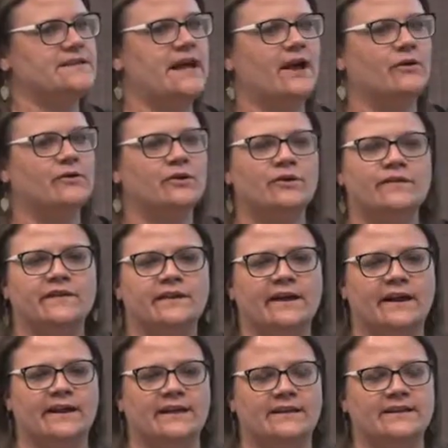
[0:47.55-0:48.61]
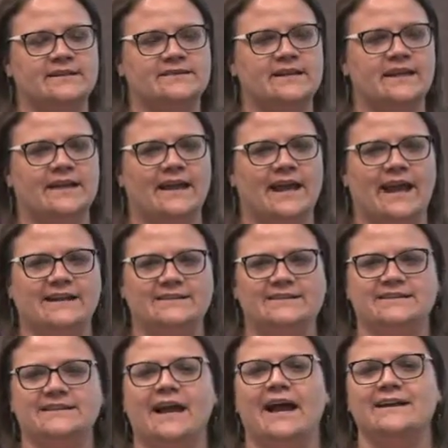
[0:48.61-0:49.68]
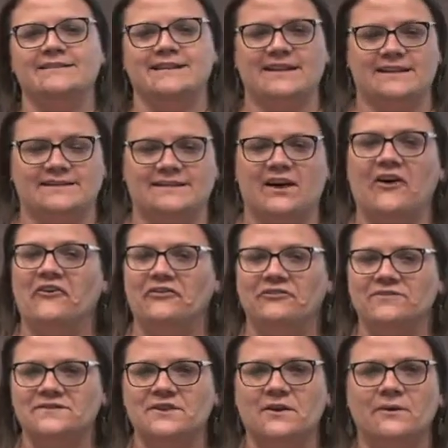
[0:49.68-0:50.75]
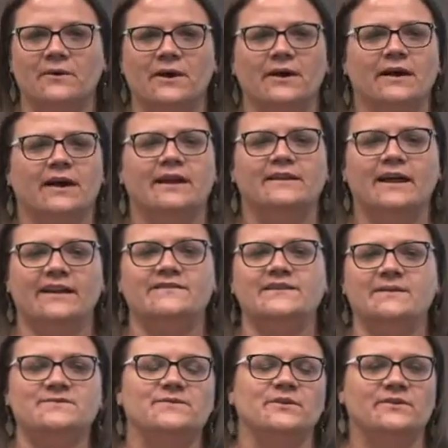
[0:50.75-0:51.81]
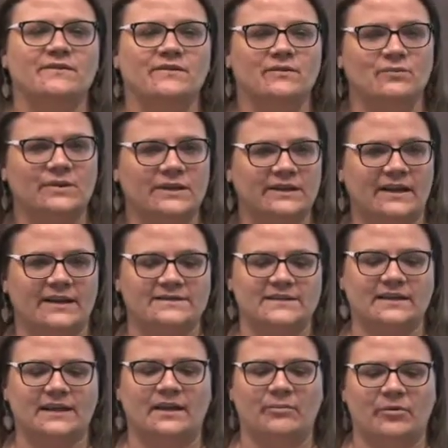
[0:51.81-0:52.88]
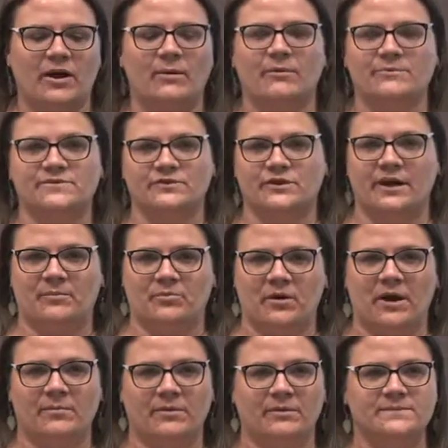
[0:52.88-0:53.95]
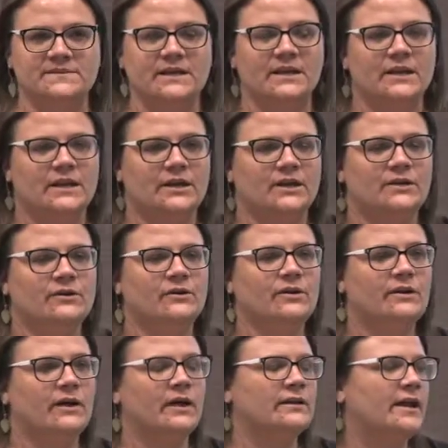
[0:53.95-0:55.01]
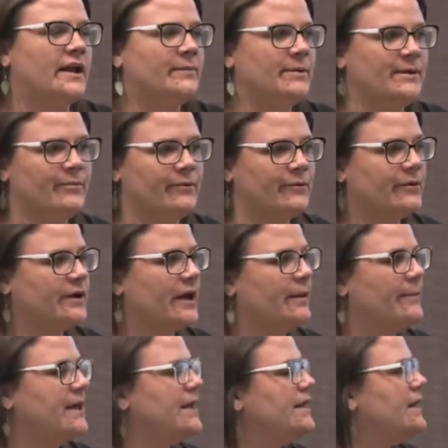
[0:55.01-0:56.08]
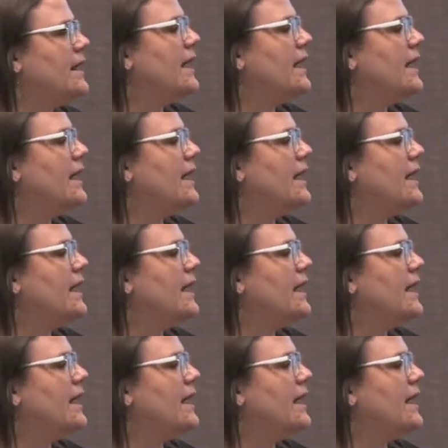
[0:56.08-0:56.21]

how good the gut is at disguising itself. So a lot of times we don't even realize that gut problems are gut problems. You know, a lot of people will come in